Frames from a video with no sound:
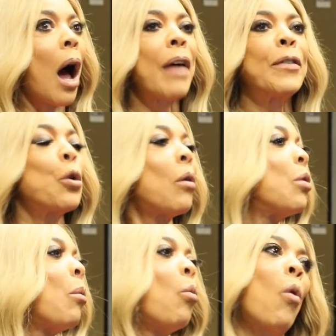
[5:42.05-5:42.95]
I haven't
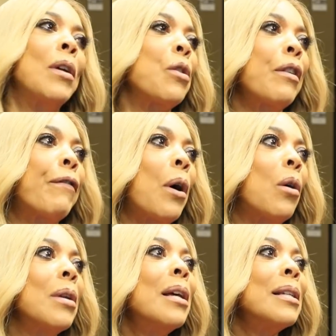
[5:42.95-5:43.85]
talked to him once on the
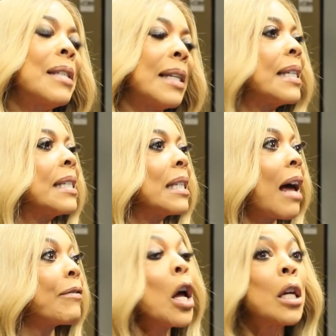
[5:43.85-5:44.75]
phone since he's
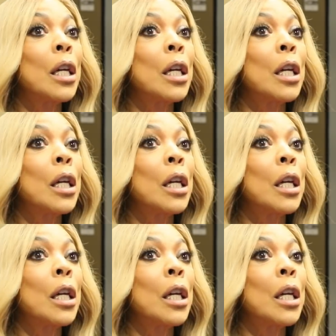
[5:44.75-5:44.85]
left.